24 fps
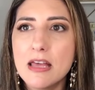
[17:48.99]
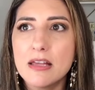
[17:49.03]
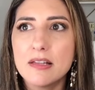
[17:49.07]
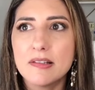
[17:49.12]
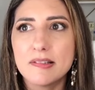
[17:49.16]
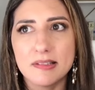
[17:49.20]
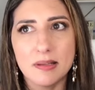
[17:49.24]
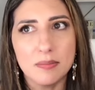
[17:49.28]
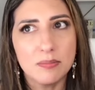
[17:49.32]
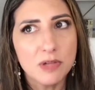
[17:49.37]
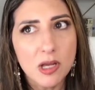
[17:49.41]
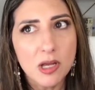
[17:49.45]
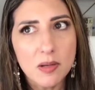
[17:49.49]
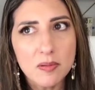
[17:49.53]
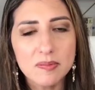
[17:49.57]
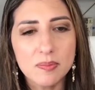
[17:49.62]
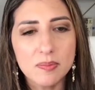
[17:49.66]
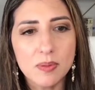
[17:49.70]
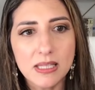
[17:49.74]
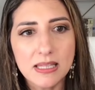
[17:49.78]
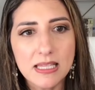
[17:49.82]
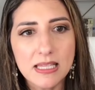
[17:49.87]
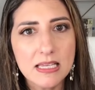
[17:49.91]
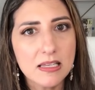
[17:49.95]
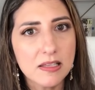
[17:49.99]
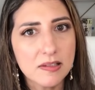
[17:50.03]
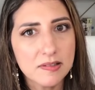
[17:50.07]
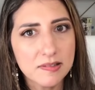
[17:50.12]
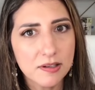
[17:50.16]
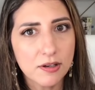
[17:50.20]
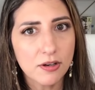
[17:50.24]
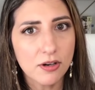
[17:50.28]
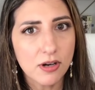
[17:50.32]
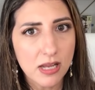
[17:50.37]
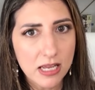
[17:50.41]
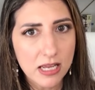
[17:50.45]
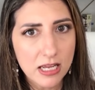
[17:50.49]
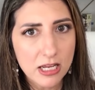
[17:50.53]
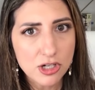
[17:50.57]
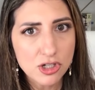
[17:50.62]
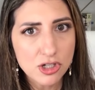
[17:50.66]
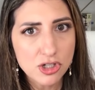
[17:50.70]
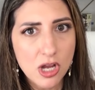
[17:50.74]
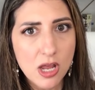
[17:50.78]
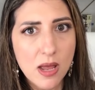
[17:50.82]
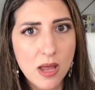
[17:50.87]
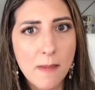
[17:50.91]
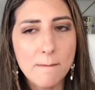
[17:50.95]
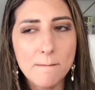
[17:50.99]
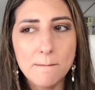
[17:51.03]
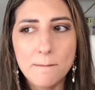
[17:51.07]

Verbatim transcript: sometimes we think it's our age,